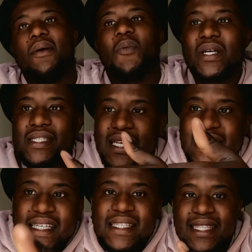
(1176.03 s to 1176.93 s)
what's the
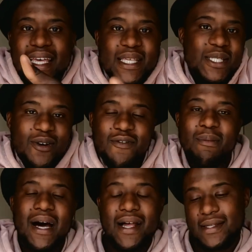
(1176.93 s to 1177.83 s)
distance of
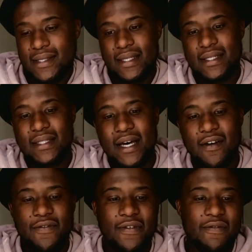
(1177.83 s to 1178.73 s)
miles and
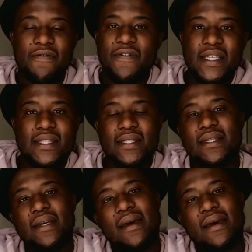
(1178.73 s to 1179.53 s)
stuff and feet,